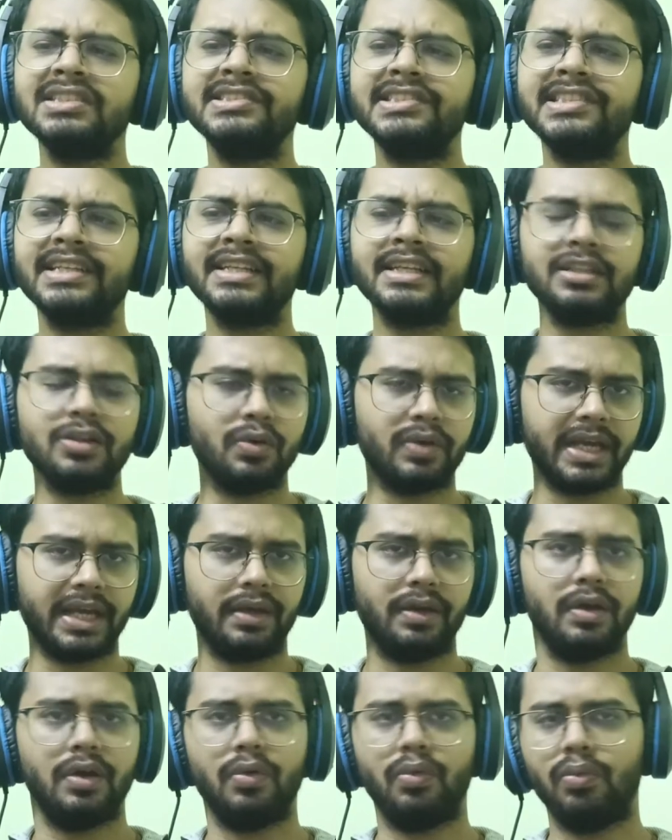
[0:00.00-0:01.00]
he said that,
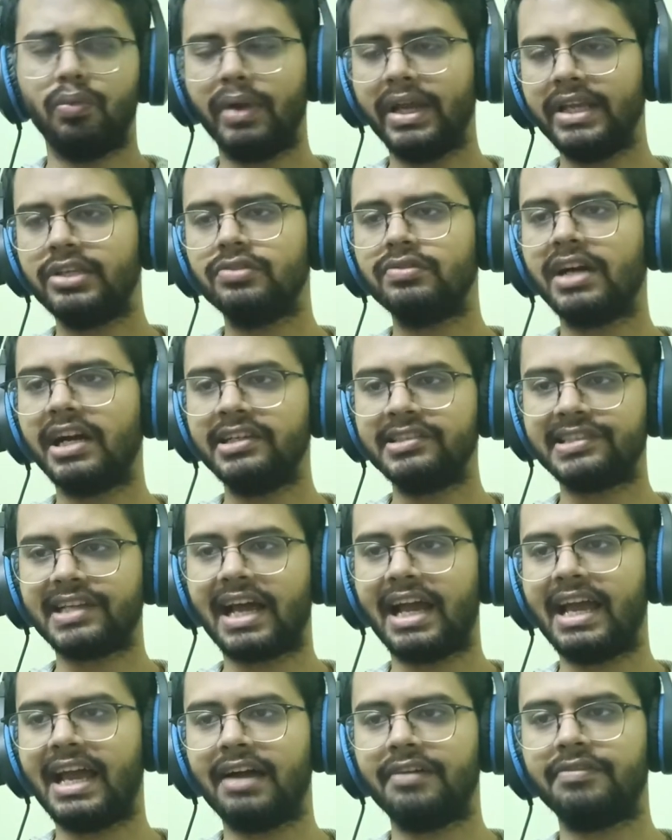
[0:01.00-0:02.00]
okay, wait, you guys,
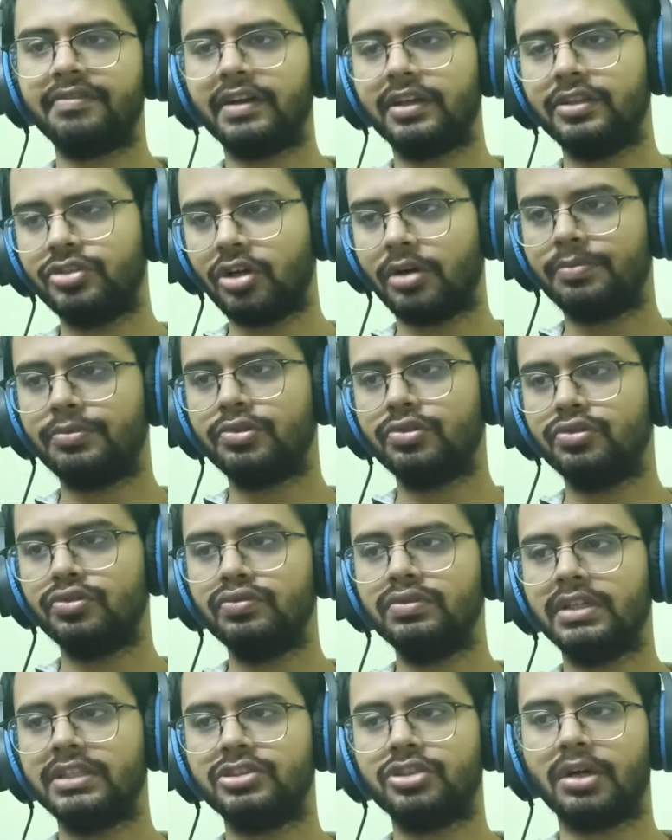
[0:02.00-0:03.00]
I have a job to
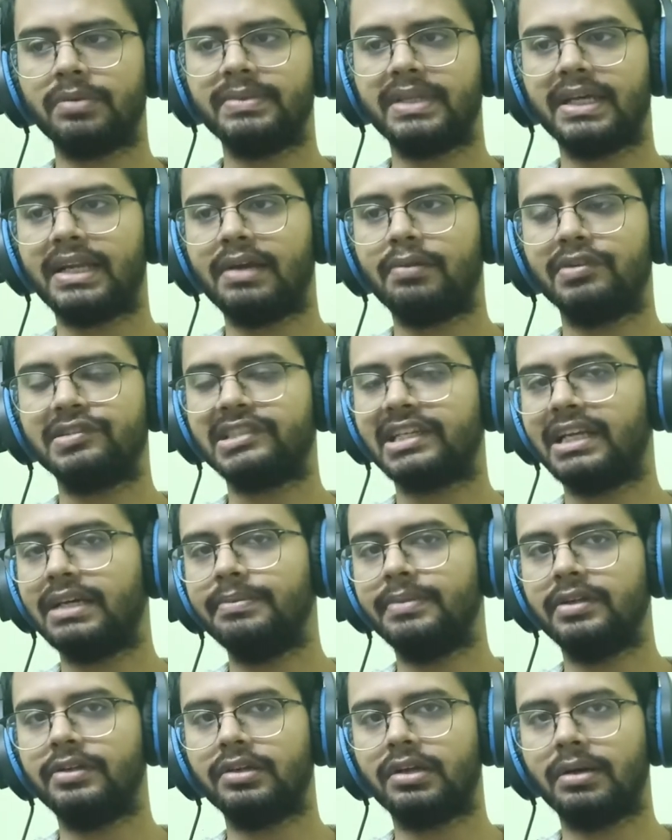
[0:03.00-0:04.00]
do, the job that I was
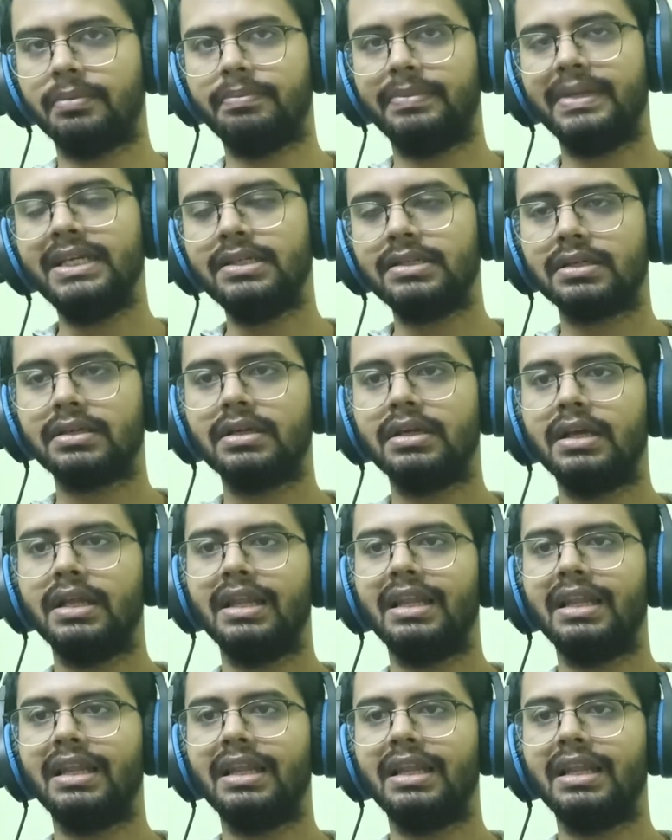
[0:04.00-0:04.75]
unable to complete.